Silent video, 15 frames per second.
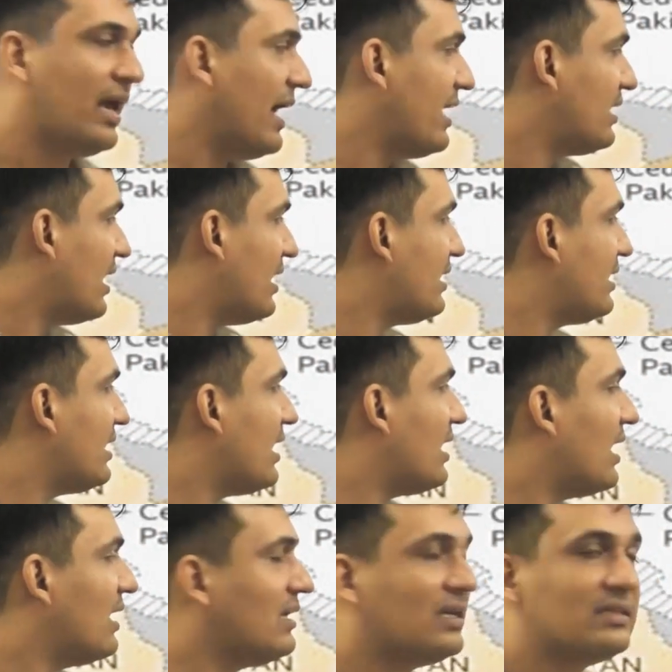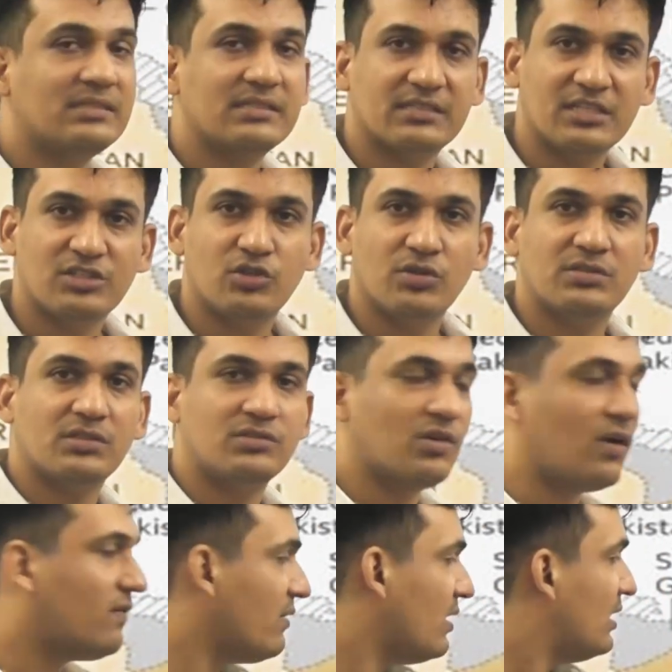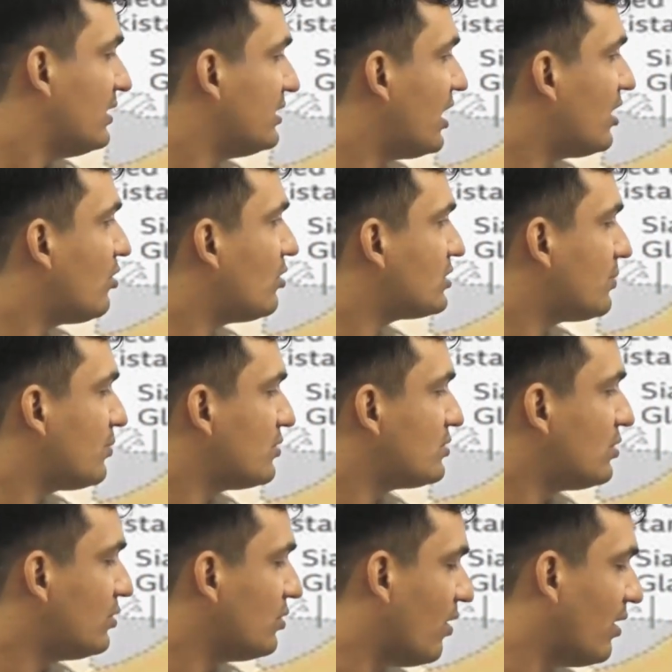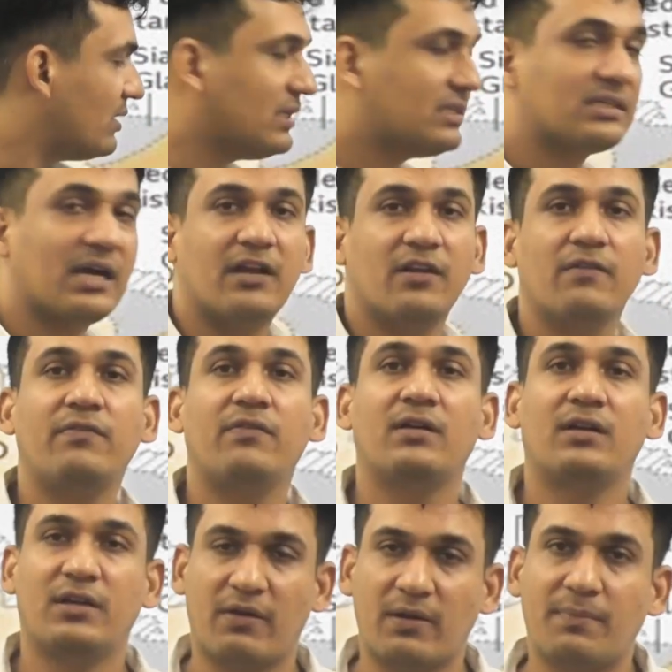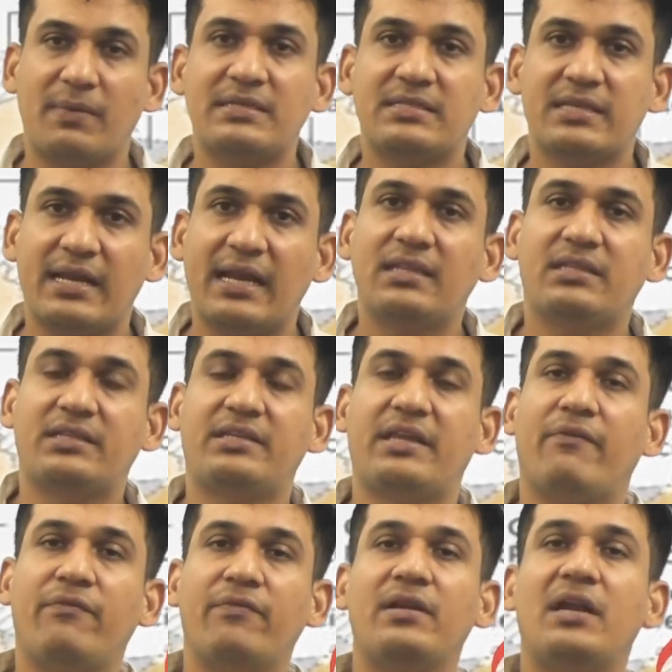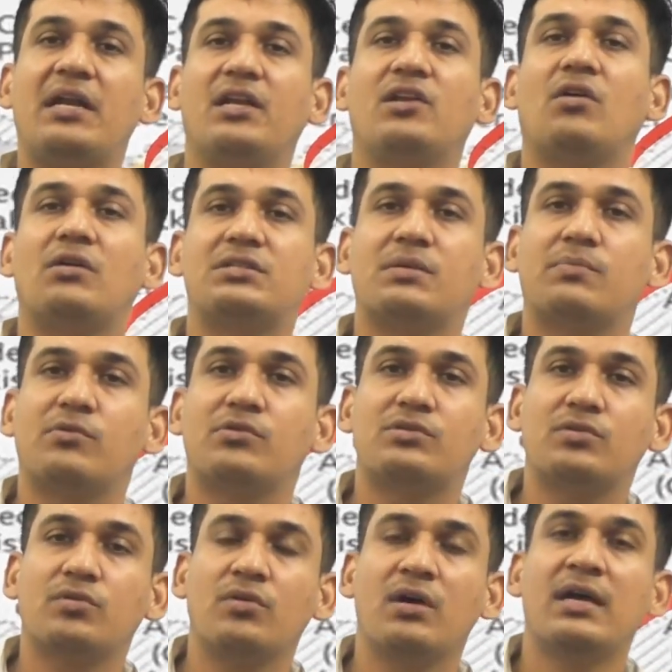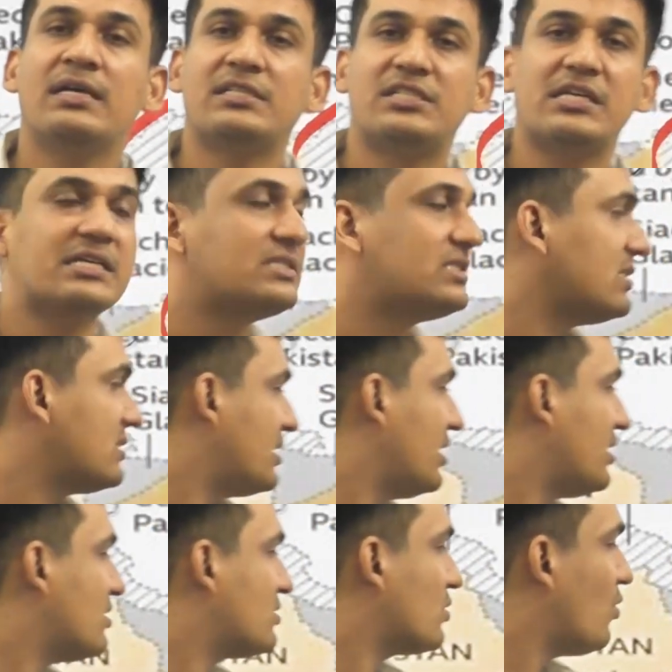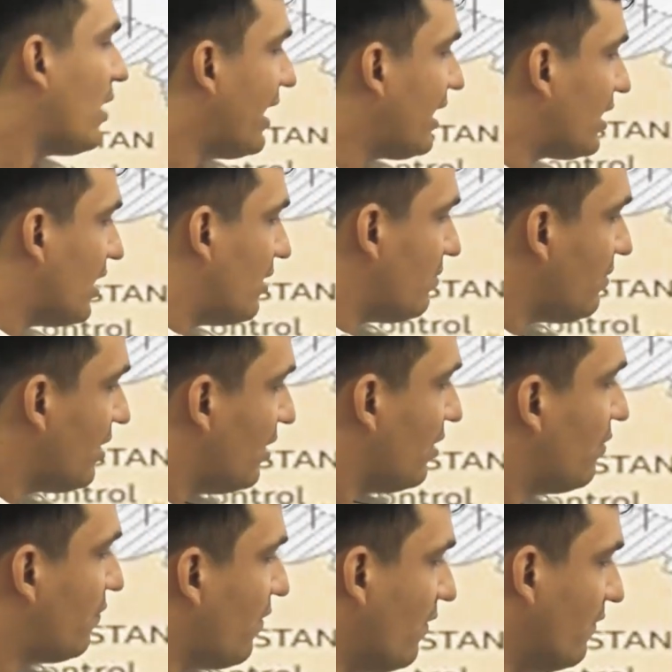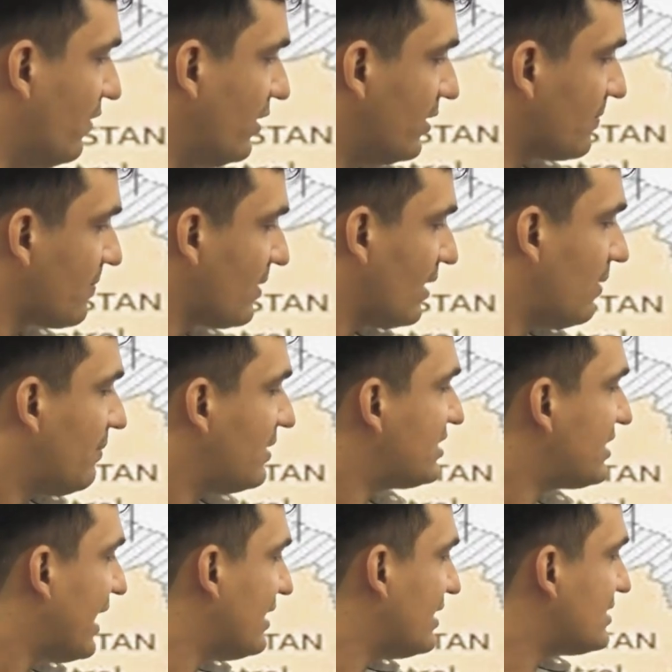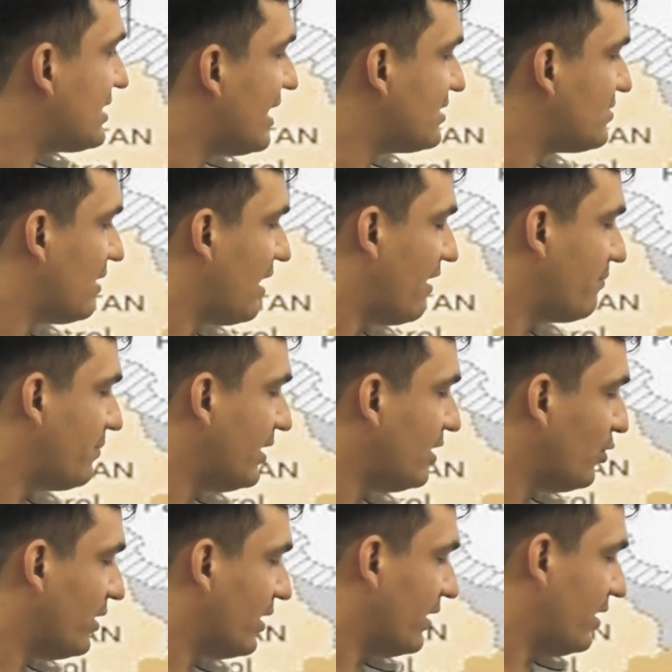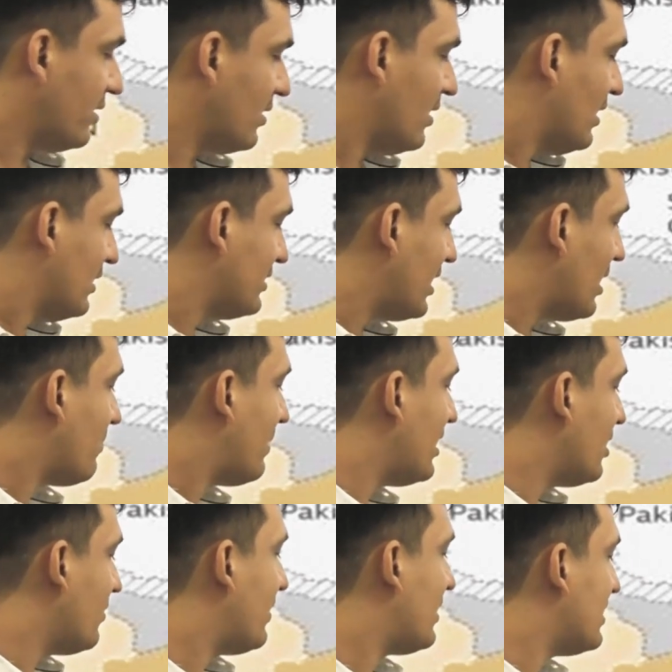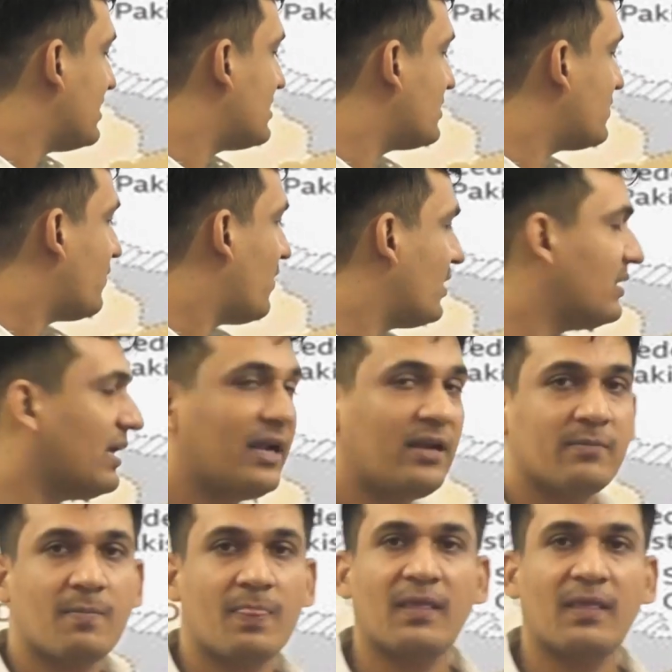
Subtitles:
and until and unless this issue is resolved, they are not supposed to do all these kind of developments here, and definitely not supposed to change the status quo and come forward. but Chinese have been doing it. There are multiple reasons for that.